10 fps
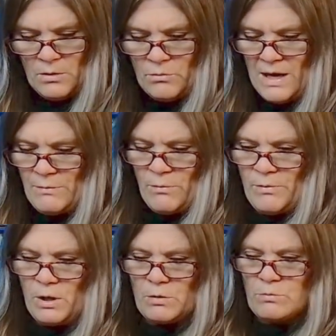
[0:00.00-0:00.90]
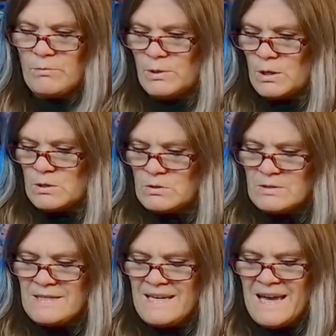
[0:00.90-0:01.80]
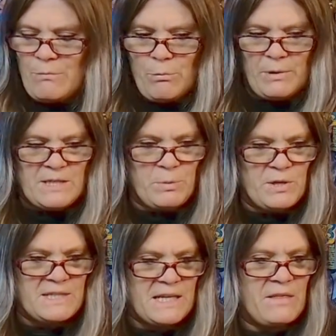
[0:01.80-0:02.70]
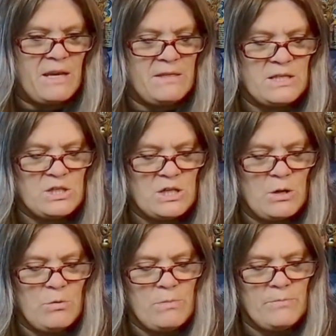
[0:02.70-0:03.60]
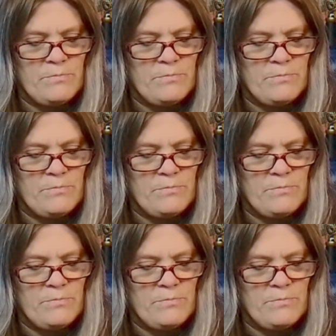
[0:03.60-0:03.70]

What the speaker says: Right, what have we got? Now we need to put it together in this dome.